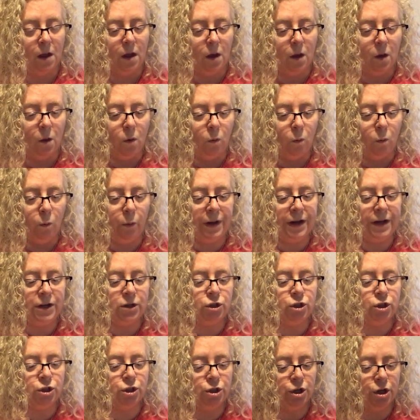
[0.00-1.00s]
it.
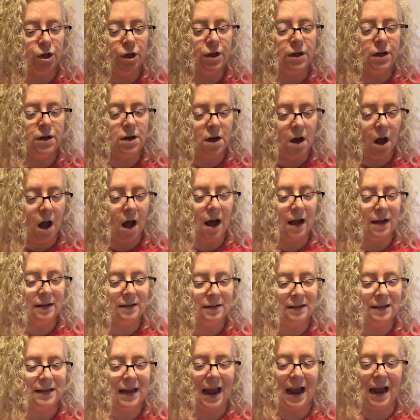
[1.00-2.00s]
We
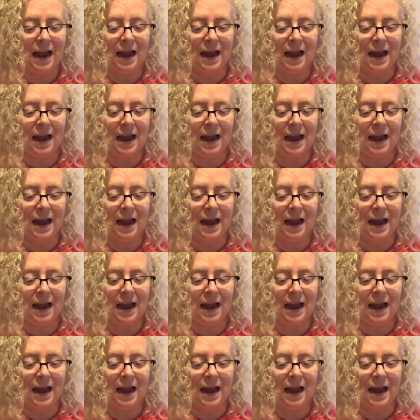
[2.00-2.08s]
should